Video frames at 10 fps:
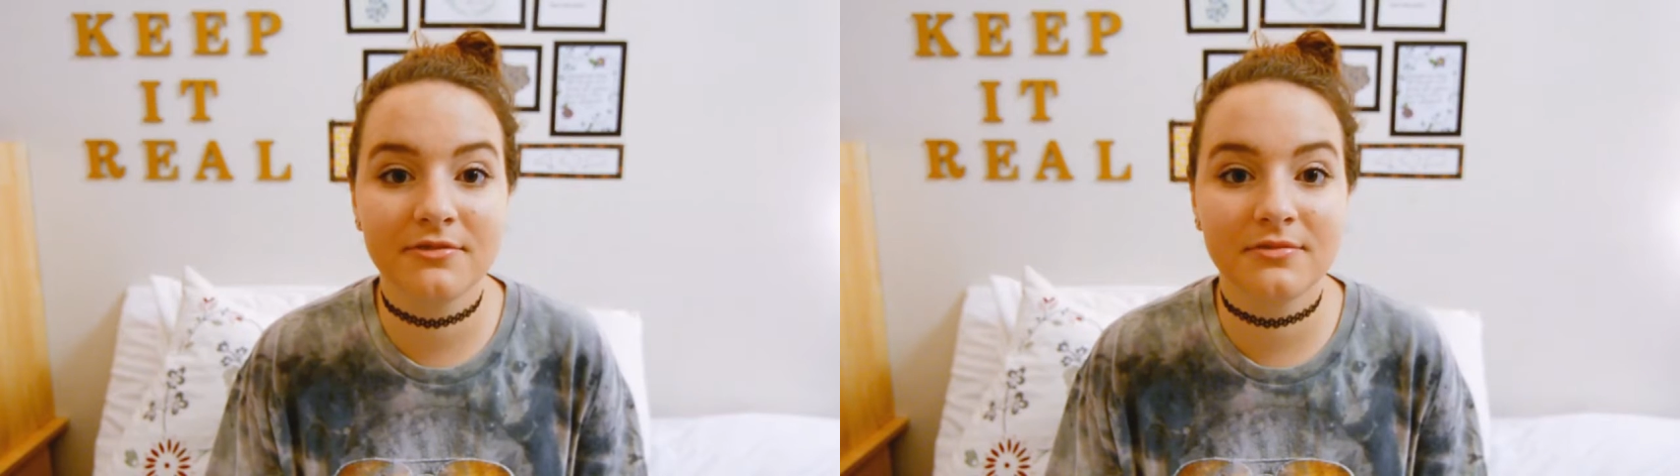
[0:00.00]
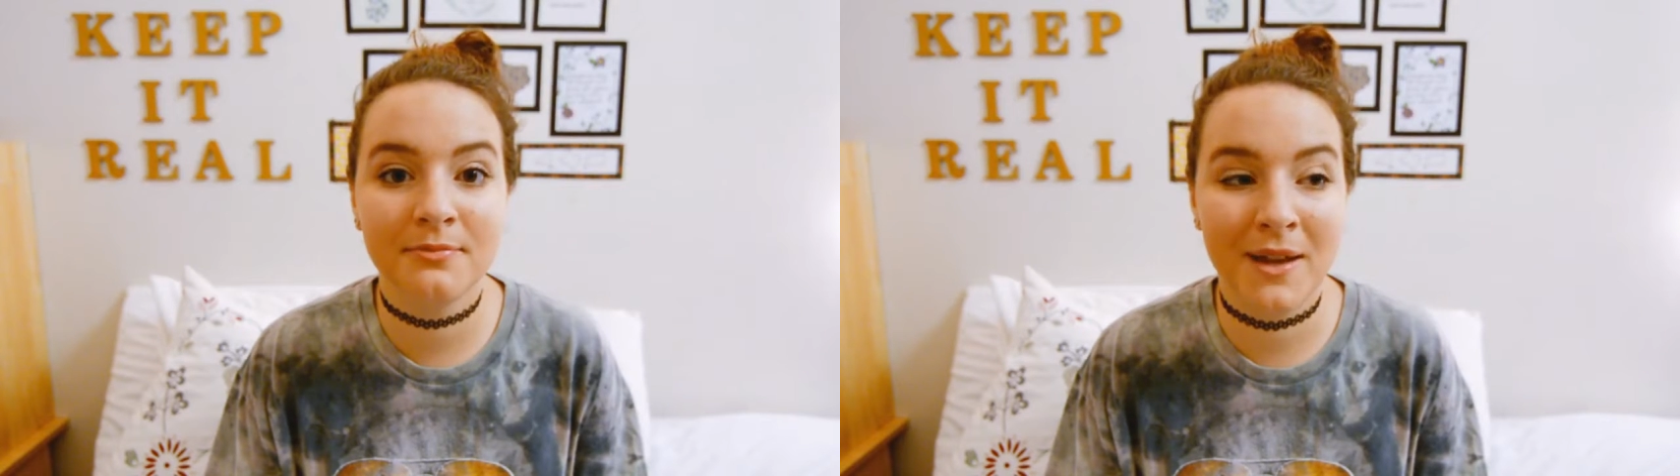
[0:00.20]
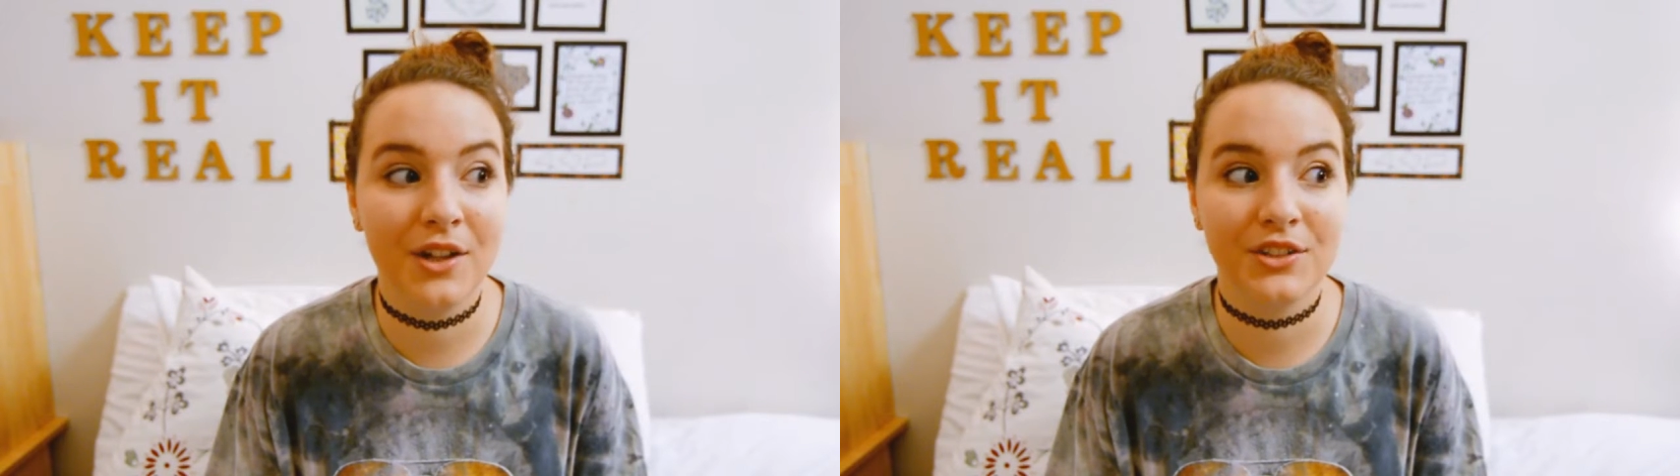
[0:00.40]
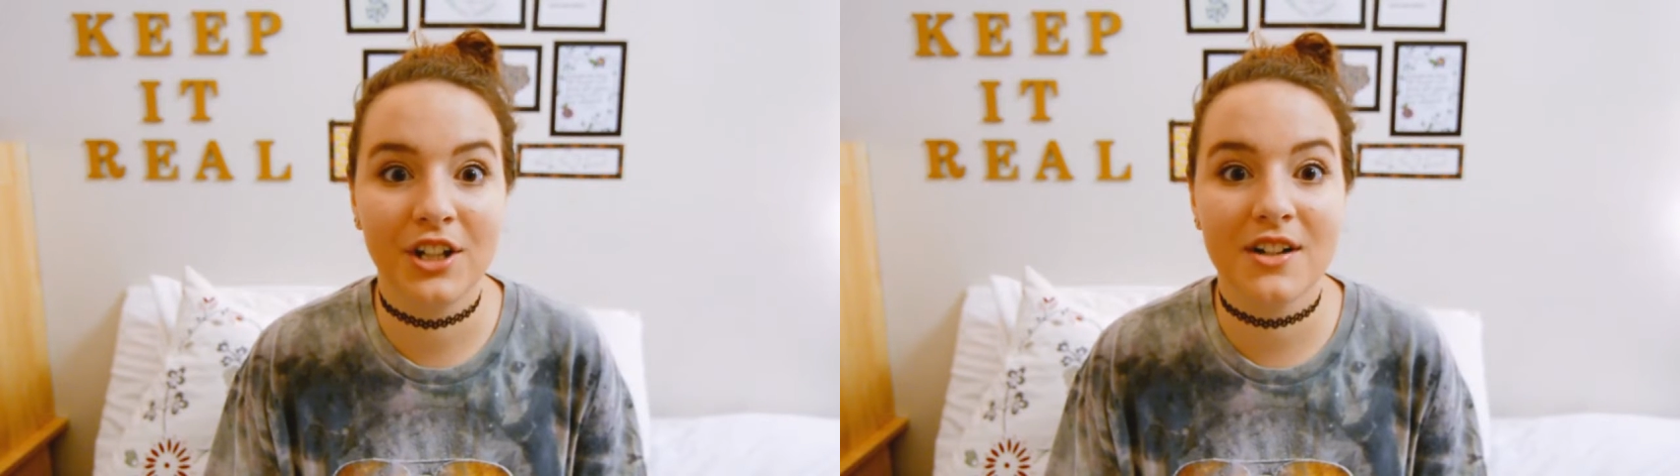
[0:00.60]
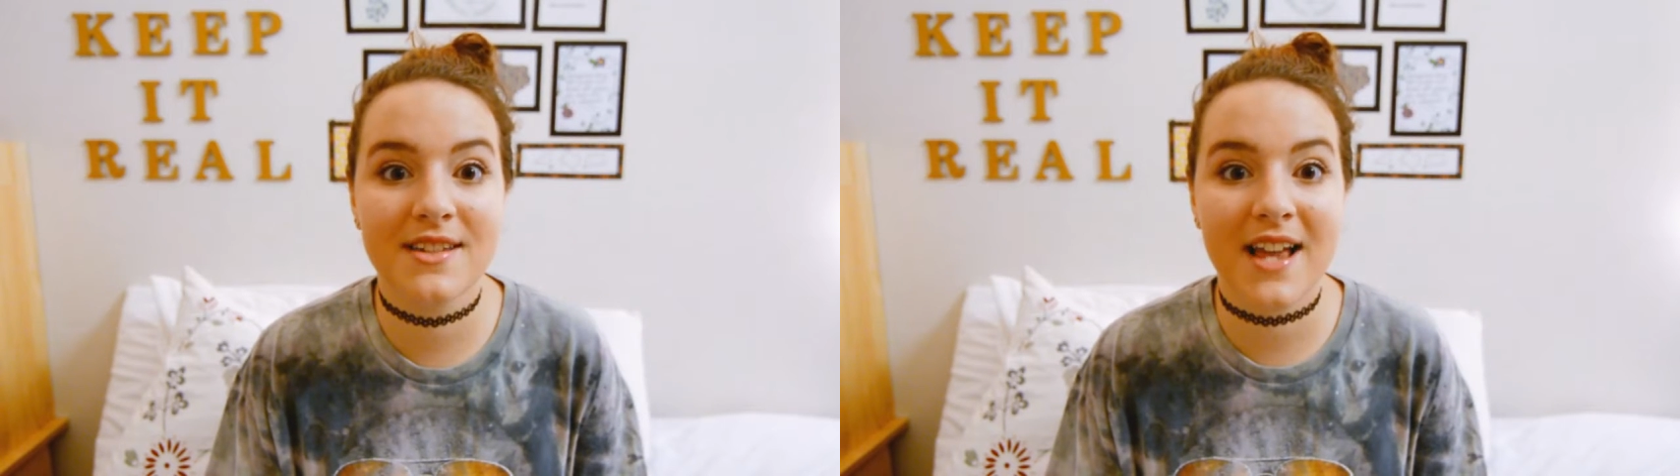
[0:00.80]
male
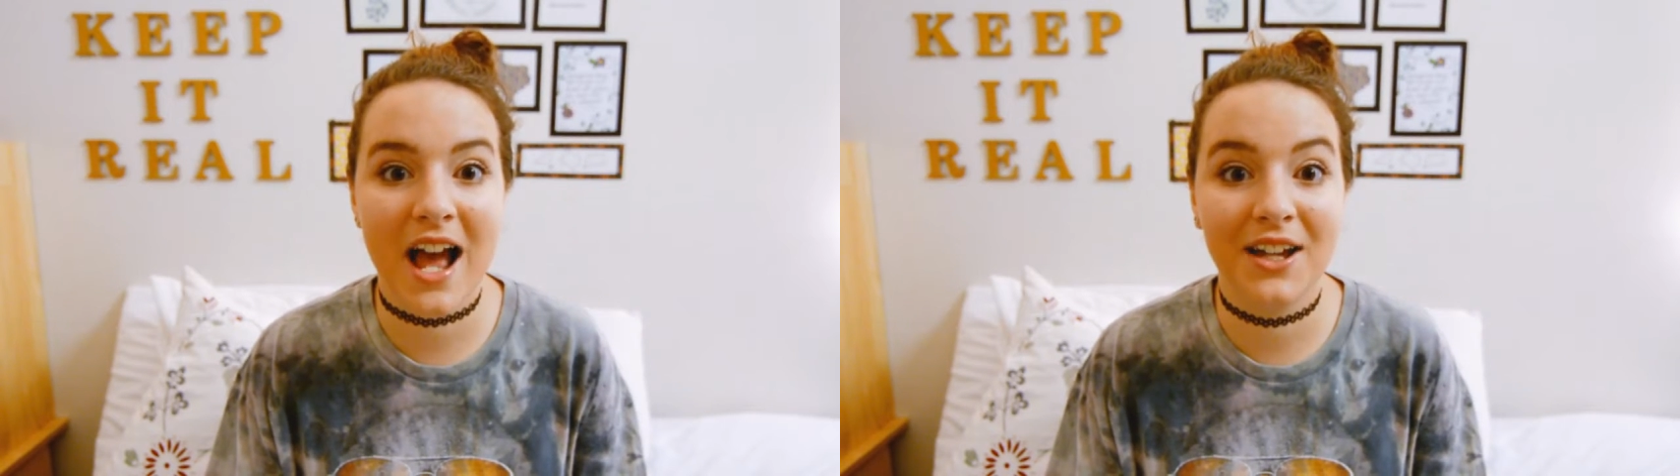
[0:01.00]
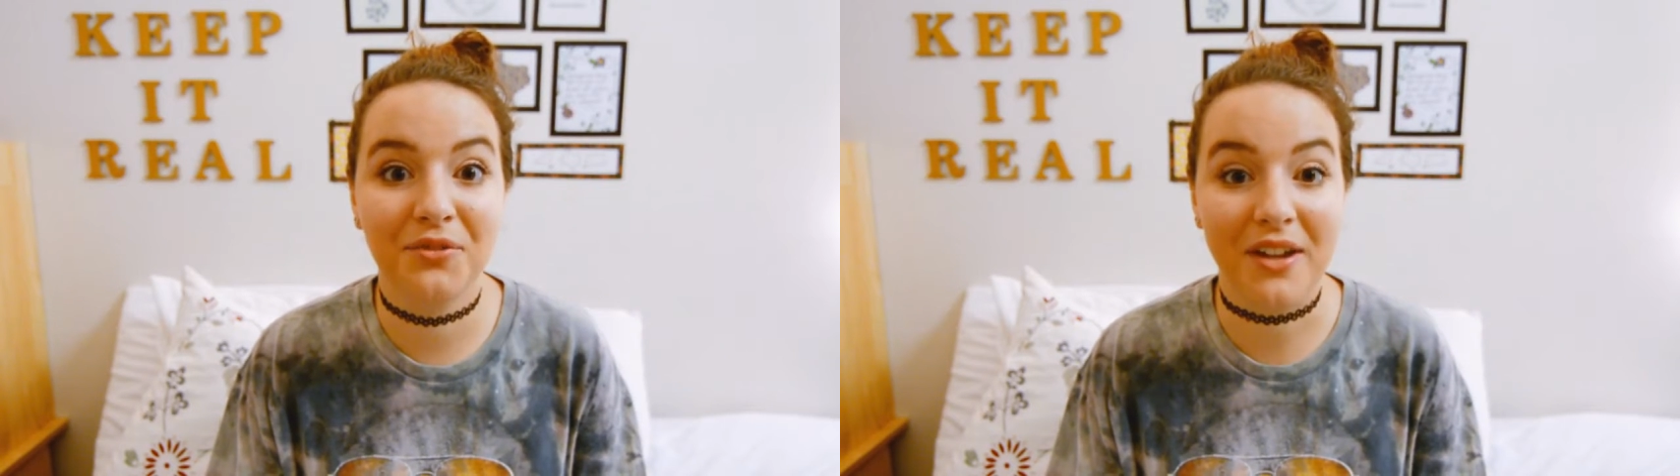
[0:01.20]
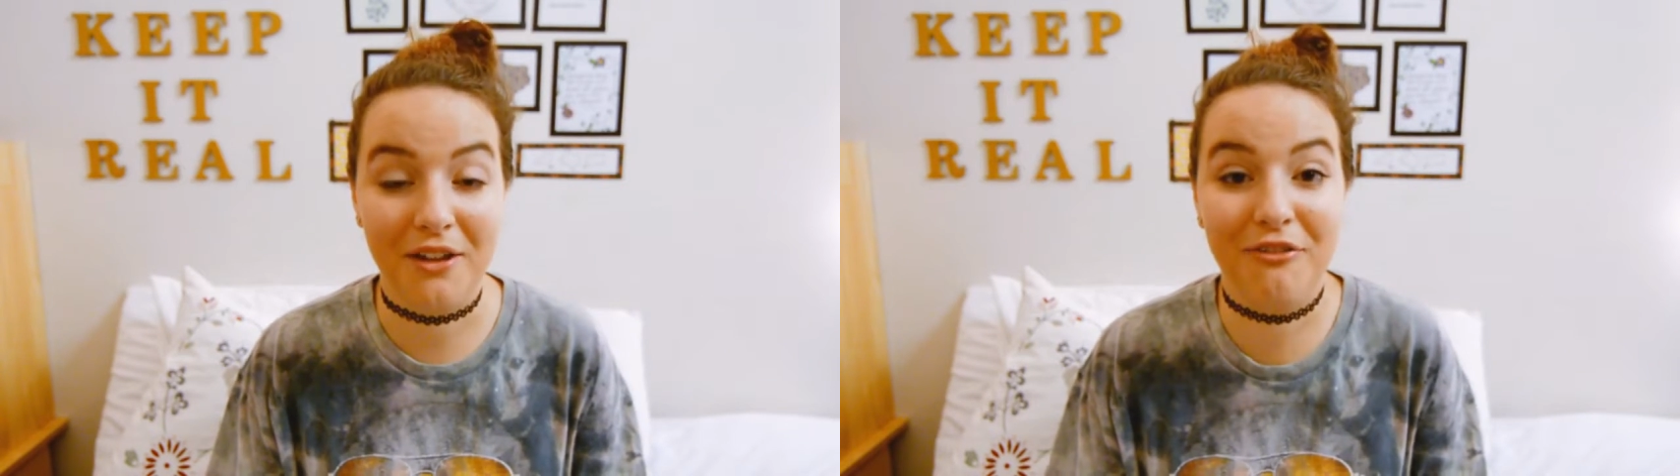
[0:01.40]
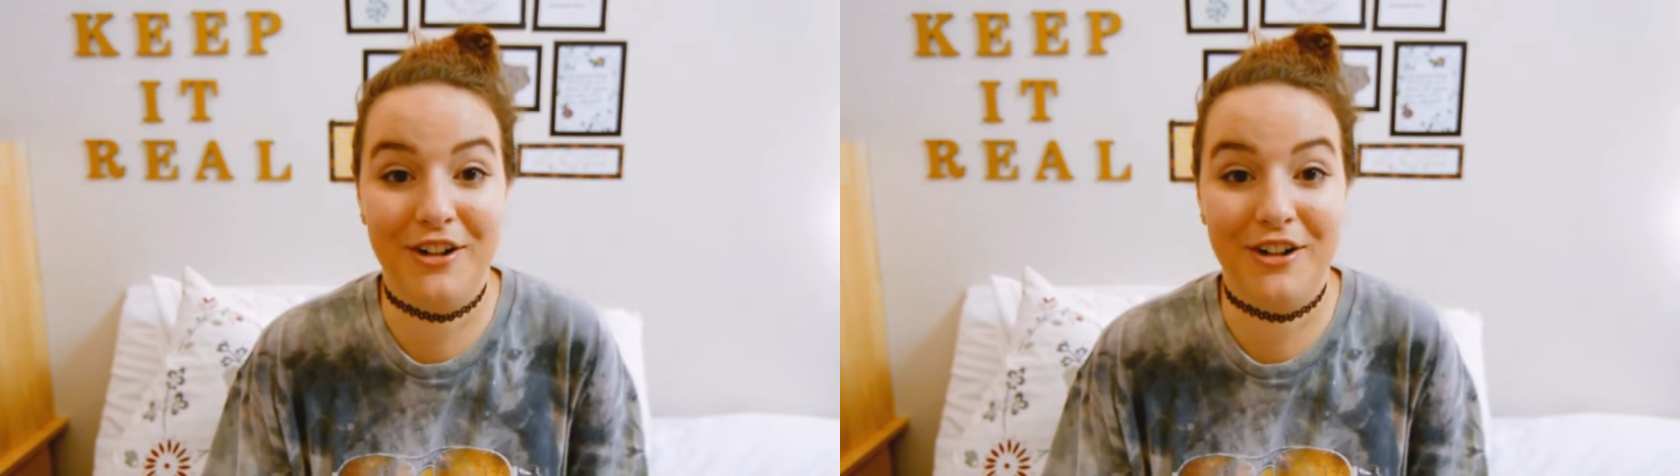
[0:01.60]
nurse I have ever